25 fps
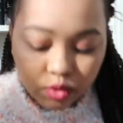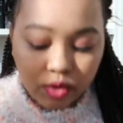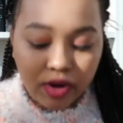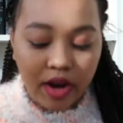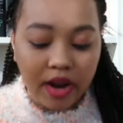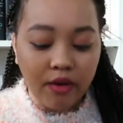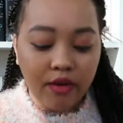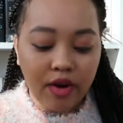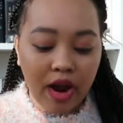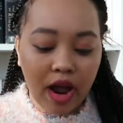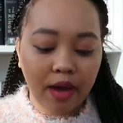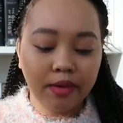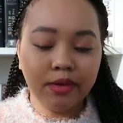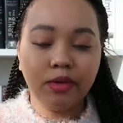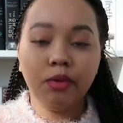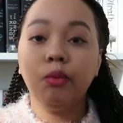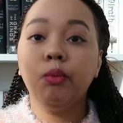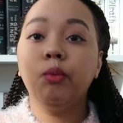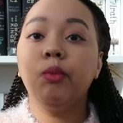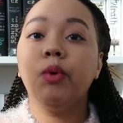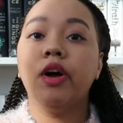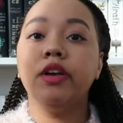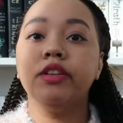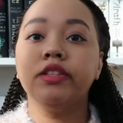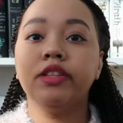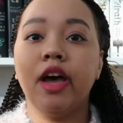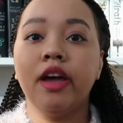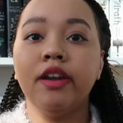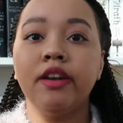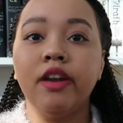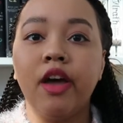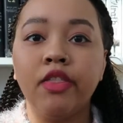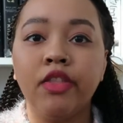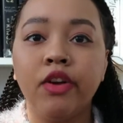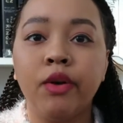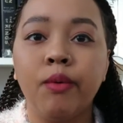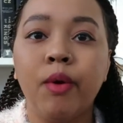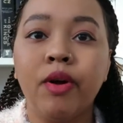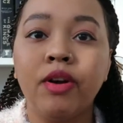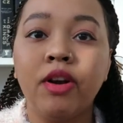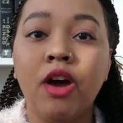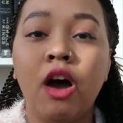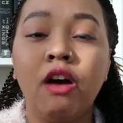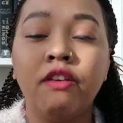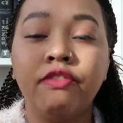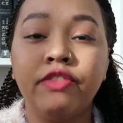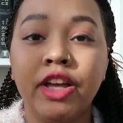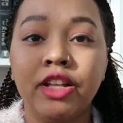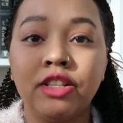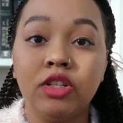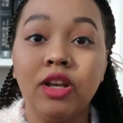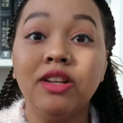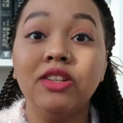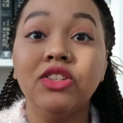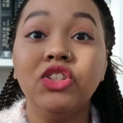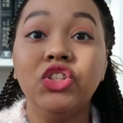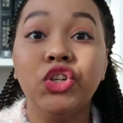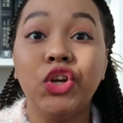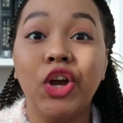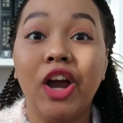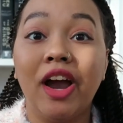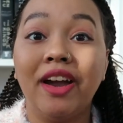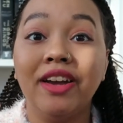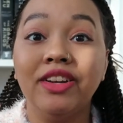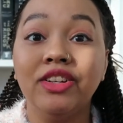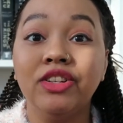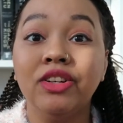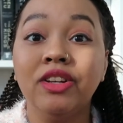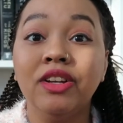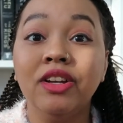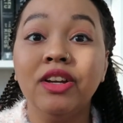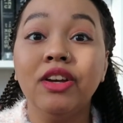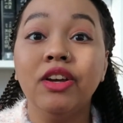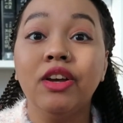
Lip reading: one I grabbed was another one off that Sunshine